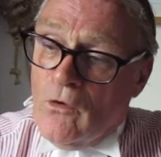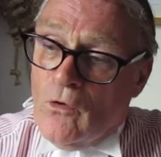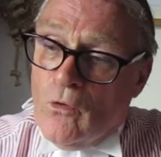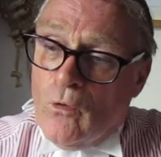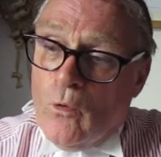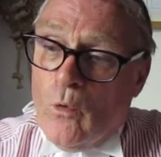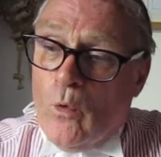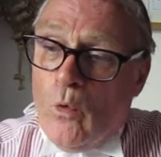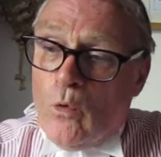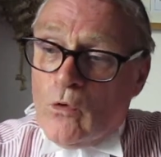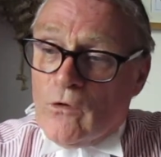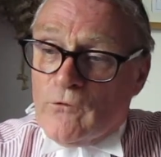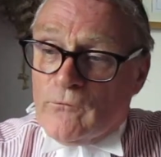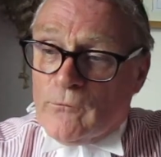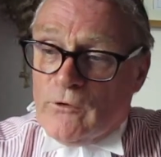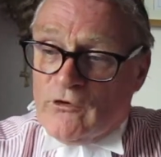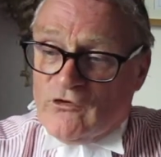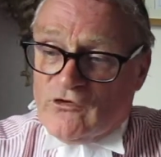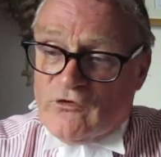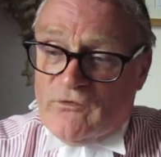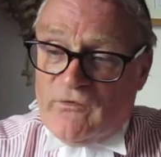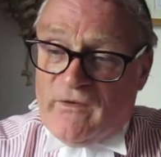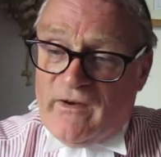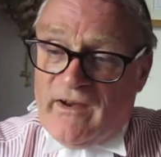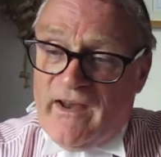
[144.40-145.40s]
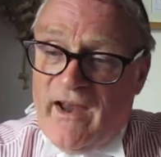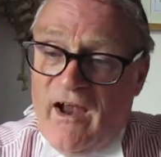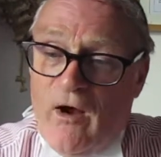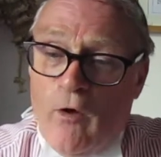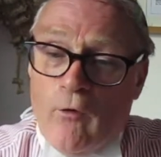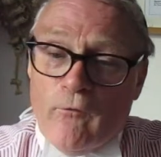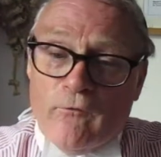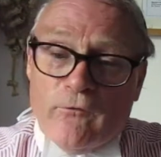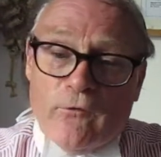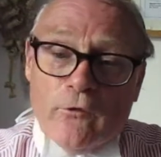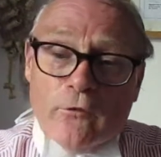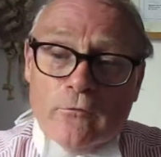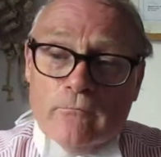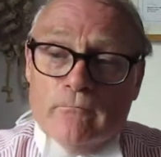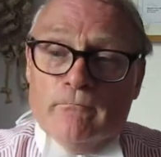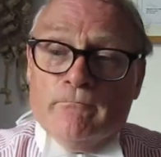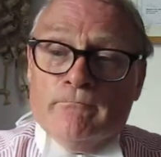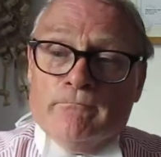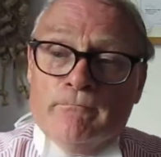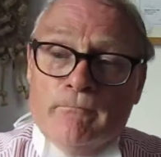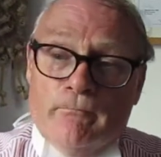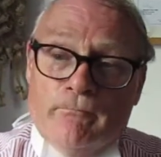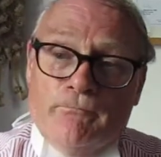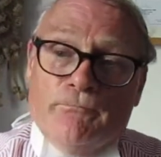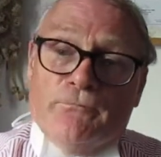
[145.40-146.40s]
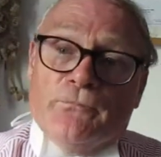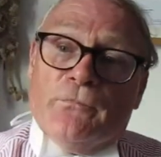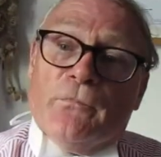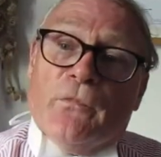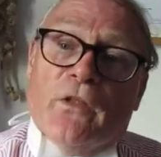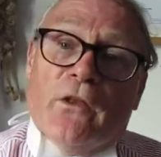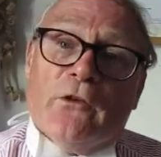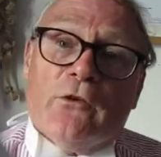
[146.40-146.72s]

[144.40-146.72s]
all of which are very helpful. Then